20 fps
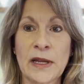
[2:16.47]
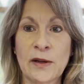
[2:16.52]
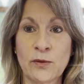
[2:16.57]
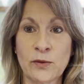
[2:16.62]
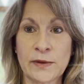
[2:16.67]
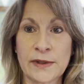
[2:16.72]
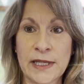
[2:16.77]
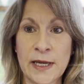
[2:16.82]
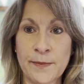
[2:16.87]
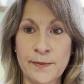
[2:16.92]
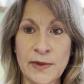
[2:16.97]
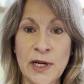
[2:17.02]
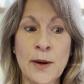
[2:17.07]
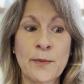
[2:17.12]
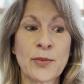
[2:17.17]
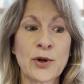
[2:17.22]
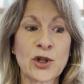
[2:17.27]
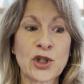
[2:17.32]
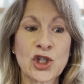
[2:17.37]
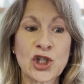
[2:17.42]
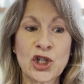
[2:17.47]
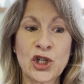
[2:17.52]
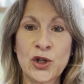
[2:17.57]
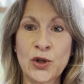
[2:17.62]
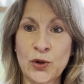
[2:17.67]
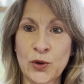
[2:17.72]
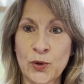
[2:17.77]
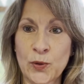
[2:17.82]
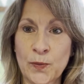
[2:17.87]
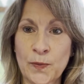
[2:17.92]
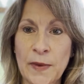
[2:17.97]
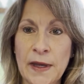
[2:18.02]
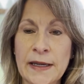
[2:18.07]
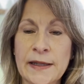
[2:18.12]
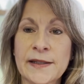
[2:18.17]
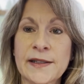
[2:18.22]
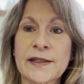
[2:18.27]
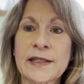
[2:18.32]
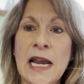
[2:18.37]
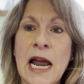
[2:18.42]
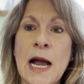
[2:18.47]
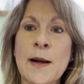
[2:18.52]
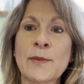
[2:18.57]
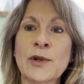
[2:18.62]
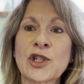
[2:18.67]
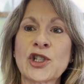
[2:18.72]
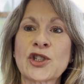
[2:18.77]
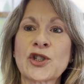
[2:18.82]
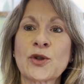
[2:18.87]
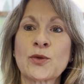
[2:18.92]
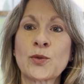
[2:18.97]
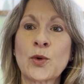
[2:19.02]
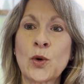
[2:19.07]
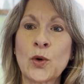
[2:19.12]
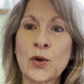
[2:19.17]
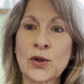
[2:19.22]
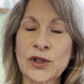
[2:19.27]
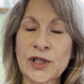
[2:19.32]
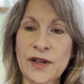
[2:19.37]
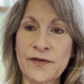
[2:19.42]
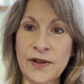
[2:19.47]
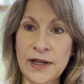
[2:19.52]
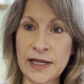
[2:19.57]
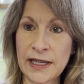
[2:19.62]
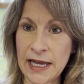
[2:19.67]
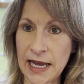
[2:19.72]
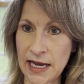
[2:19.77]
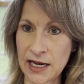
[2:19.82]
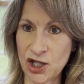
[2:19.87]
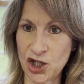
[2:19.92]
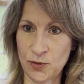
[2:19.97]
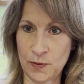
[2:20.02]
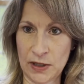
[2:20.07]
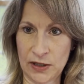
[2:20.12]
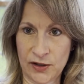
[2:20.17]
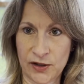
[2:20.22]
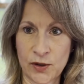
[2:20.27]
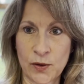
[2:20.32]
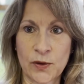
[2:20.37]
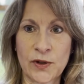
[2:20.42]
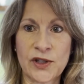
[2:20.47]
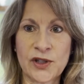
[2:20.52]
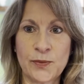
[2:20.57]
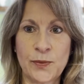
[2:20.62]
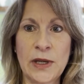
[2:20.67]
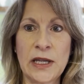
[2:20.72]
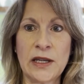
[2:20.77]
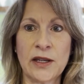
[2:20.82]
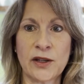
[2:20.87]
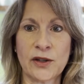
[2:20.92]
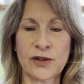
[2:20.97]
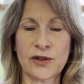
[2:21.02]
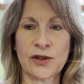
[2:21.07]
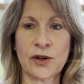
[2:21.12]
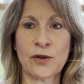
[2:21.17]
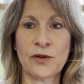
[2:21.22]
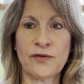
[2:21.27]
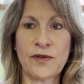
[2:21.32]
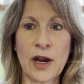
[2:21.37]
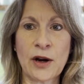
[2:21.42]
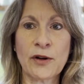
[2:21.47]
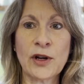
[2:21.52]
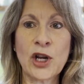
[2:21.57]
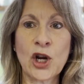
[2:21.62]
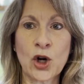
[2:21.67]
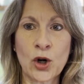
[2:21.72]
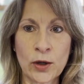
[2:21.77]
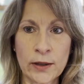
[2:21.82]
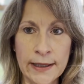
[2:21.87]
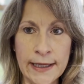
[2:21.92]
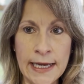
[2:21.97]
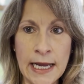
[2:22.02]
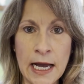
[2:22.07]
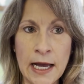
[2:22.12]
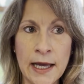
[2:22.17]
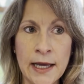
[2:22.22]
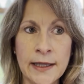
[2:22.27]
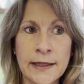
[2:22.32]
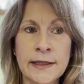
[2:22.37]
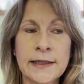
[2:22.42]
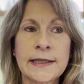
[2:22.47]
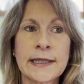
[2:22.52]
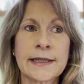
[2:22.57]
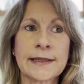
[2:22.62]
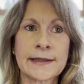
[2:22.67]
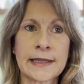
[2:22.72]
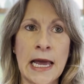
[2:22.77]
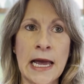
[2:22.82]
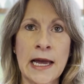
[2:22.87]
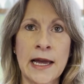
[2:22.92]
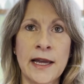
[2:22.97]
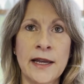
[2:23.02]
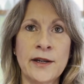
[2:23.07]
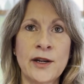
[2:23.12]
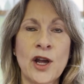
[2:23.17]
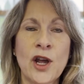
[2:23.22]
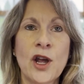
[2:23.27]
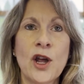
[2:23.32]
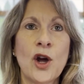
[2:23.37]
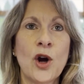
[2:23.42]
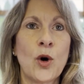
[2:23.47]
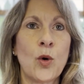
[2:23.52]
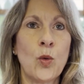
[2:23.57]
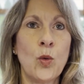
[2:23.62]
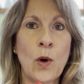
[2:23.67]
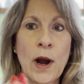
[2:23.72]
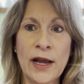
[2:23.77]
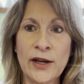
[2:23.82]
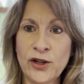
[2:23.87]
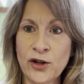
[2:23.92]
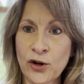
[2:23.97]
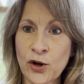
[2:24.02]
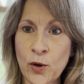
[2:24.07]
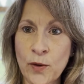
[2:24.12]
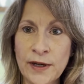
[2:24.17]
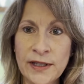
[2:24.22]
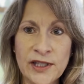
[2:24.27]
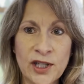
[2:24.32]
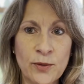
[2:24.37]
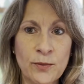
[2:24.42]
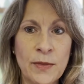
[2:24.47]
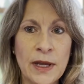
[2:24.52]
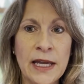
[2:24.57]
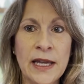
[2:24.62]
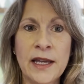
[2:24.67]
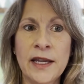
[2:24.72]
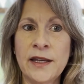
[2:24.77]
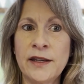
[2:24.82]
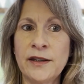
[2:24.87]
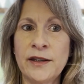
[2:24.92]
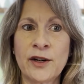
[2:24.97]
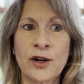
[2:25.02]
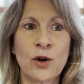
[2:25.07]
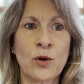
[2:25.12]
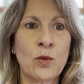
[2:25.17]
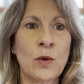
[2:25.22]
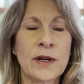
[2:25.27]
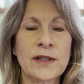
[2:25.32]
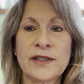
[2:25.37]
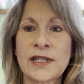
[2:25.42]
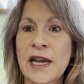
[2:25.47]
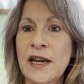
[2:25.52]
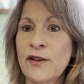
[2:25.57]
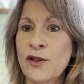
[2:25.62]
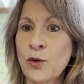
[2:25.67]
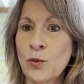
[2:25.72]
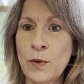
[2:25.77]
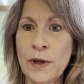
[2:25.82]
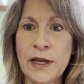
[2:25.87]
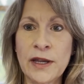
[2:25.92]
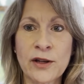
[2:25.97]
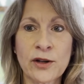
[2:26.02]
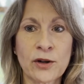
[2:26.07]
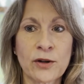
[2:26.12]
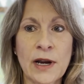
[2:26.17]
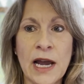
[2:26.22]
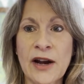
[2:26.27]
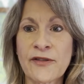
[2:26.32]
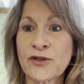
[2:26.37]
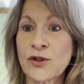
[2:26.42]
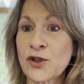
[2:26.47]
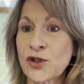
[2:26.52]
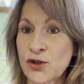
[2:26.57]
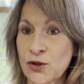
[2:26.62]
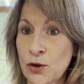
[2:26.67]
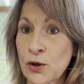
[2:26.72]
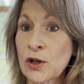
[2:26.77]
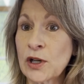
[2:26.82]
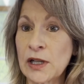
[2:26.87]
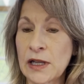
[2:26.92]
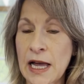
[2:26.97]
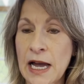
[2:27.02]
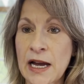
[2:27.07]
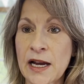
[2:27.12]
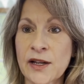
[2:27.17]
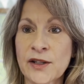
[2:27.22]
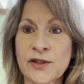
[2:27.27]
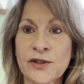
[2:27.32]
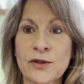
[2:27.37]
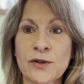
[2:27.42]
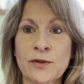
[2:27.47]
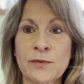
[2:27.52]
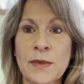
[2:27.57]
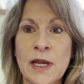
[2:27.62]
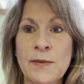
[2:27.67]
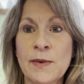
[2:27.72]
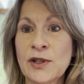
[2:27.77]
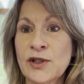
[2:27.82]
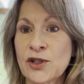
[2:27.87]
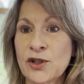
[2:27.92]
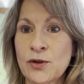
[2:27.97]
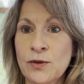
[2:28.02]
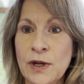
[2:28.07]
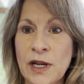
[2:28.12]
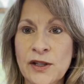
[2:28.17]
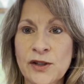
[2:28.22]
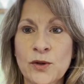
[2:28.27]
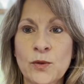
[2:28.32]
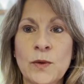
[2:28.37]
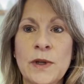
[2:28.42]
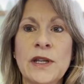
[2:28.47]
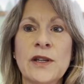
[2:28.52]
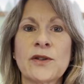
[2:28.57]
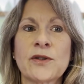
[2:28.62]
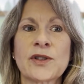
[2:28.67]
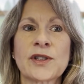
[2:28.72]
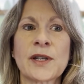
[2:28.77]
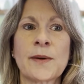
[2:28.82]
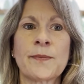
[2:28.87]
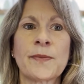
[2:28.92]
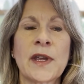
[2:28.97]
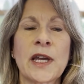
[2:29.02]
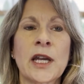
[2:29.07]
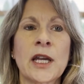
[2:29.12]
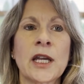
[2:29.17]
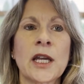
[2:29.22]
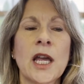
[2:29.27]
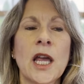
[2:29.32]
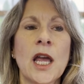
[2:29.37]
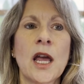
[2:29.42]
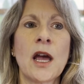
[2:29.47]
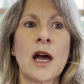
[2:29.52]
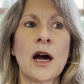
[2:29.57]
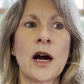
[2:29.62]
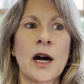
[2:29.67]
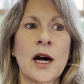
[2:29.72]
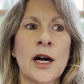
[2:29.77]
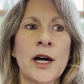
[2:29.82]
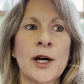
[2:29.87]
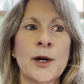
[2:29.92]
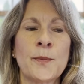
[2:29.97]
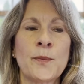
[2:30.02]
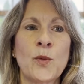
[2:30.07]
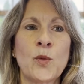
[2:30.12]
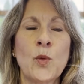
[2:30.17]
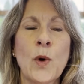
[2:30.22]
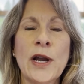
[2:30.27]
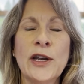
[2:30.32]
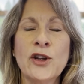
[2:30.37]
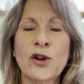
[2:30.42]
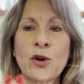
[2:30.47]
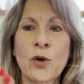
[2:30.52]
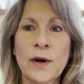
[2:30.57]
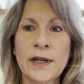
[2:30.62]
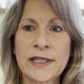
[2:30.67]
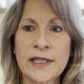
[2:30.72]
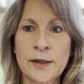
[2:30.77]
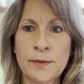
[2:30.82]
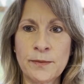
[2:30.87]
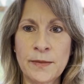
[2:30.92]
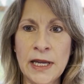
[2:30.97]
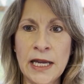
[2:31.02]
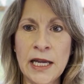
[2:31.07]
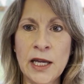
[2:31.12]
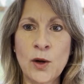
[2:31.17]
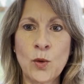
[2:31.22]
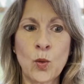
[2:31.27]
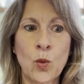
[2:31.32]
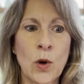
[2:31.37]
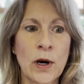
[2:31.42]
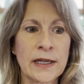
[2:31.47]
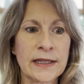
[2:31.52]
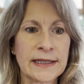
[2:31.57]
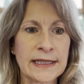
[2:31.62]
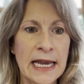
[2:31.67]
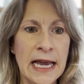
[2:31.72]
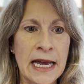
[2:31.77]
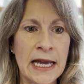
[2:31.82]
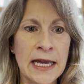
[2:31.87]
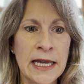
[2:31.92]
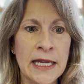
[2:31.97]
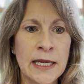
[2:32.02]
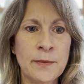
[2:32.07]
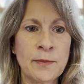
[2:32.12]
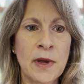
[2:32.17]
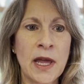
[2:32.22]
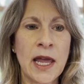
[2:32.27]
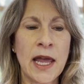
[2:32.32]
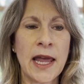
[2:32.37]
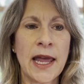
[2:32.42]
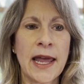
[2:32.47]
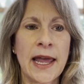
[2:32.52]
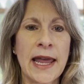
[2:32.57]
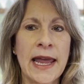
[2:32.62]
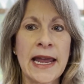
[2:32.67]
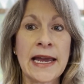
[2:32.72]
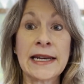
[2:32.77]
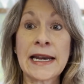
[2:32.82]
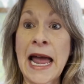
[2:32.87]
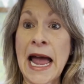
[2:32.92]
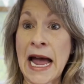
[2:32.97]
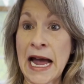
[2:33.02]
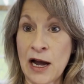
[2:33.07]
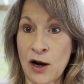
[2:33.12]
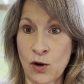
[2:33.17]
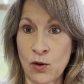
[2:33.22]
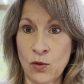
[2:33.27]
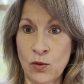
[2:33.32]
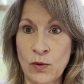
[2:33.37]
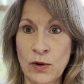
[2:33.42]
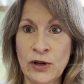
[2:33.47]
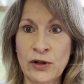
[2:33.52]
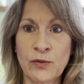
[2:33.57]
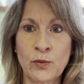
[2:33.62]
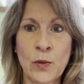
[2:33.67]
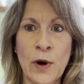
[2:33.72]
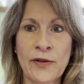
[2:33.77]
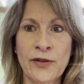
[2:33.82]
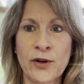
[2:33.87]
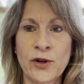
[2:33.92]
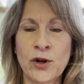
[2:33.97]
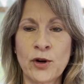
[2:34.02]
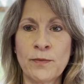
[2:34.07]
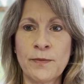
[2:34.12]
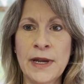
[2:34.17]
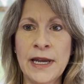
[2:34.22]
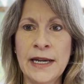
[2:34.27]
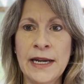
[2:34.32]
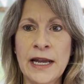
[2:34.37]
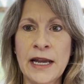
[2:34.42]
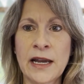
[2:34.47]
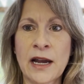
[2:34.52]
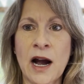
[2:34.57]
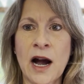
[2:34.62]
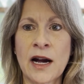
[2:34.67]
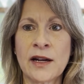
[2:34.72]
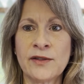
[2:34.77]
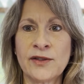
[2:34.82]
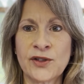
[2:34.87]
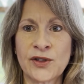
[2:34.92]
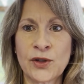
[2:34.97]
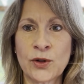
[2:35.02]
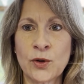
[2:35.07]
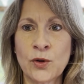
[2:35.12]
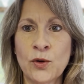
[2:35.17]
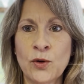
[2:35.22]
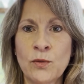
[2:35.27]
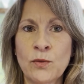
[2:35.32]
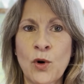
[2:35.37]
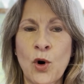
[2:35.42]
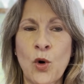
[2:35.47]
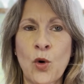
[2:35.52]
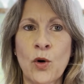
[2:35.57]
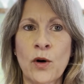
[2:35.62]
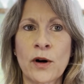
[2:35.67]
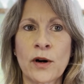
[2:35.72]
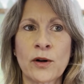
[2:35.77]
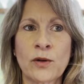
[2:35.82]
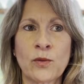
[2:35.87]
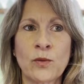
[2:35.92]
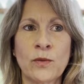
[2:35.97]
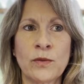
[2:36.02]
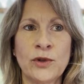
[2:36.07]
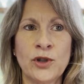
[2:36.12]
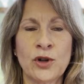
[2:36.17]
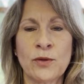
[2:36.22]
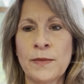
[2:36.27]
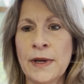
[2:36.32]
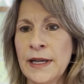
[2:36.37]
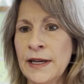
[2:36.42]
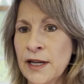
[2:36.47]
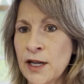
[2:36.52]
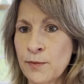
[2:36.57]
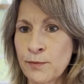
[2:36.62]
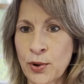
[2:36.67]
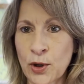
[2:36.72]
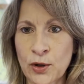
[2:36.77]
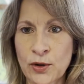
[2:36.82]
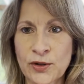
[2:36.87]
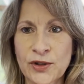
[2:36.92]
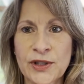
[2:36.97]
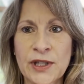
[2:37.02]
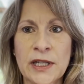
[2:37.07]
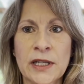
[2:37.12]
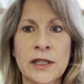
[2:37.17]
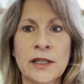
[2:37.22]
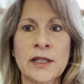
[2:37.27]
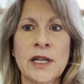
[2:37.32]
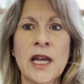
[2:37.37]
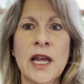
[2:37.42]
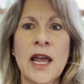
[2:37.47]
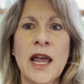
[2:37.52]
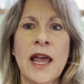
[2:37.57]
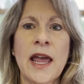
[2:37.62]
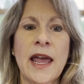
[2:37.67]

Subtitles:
Tip number two, establish the rules of engagement, so to speak. So very early on, decide when you're going to meet, what day of the week or after a certain class, or maybe it's 2 days a week or something. When you're going to meet, what time and how, whether you're meeting on Zoom or you're meeting in person.